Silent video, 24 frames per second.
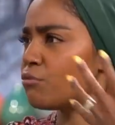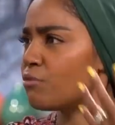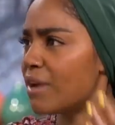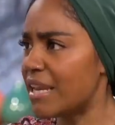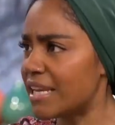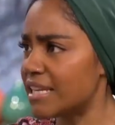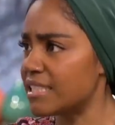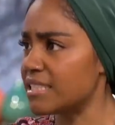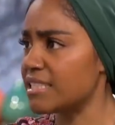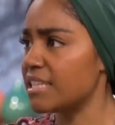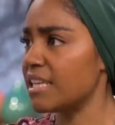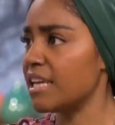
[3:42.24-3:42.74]

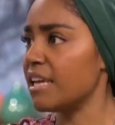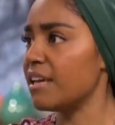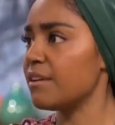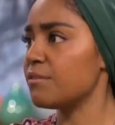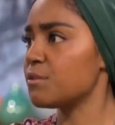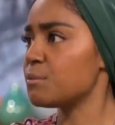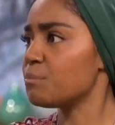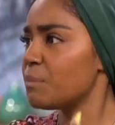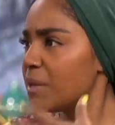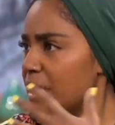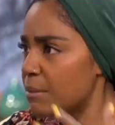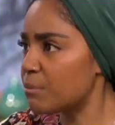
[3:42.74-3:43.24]

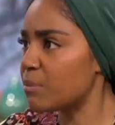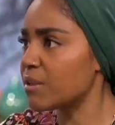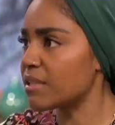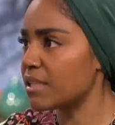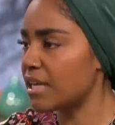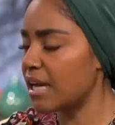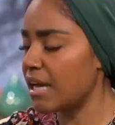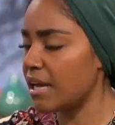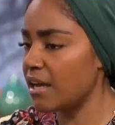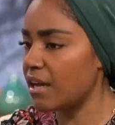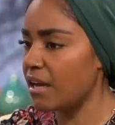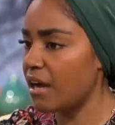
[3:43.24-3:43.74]
relatives, people
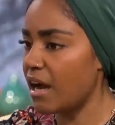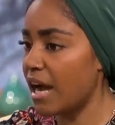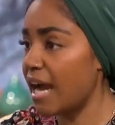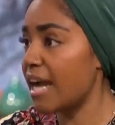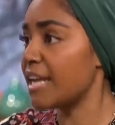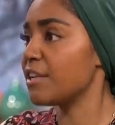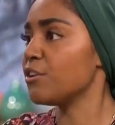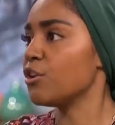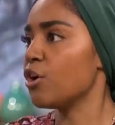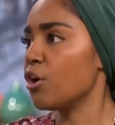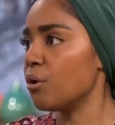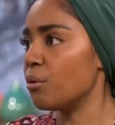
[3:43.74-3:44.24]
that
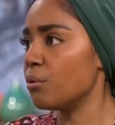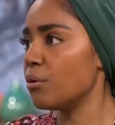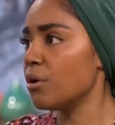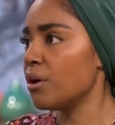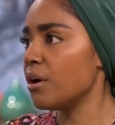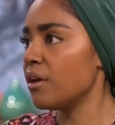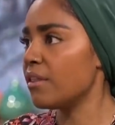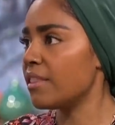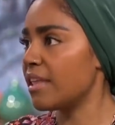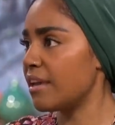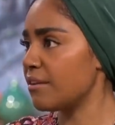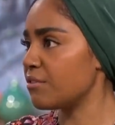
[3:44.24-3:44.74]
I know,
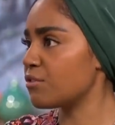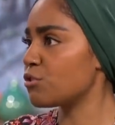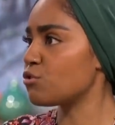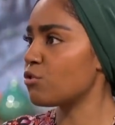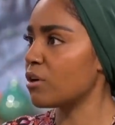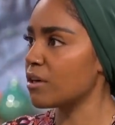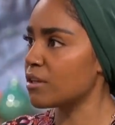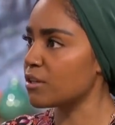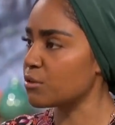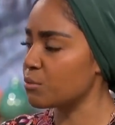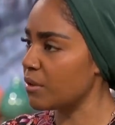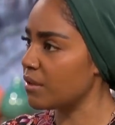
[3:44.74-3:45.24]
they've
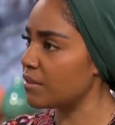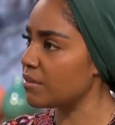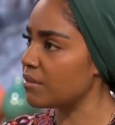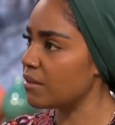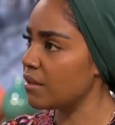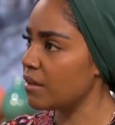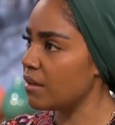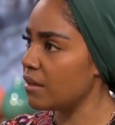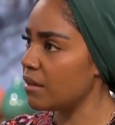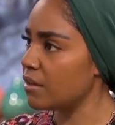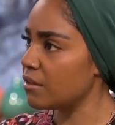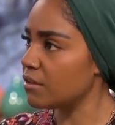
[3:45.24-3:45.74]
struggled with
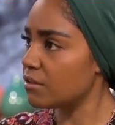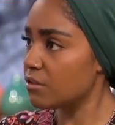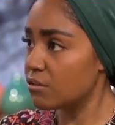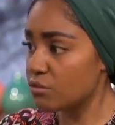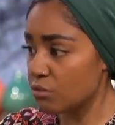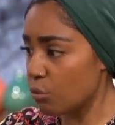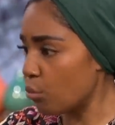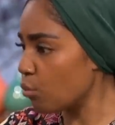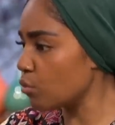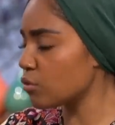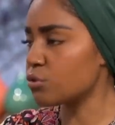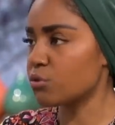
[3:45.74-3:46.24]

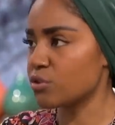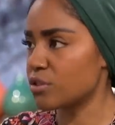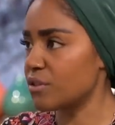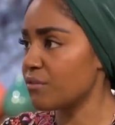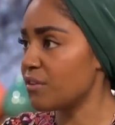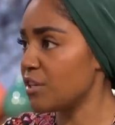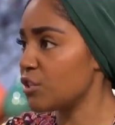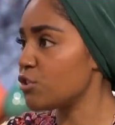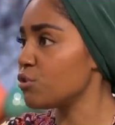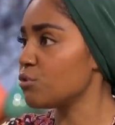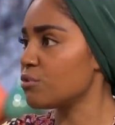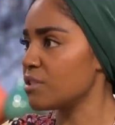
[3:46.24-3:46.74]
all sorts of
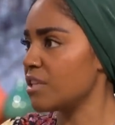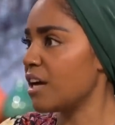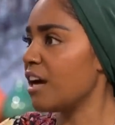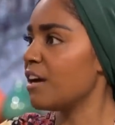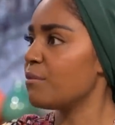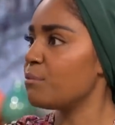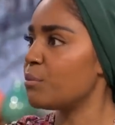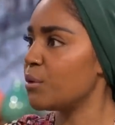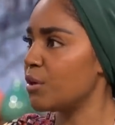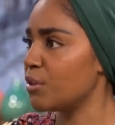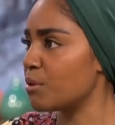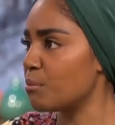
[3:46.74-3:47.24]
issues that
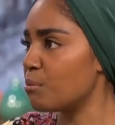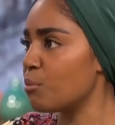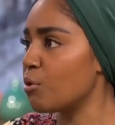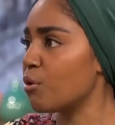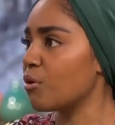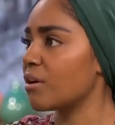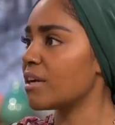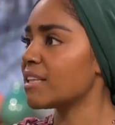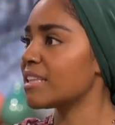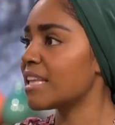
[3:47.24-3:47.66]
I've put in the book.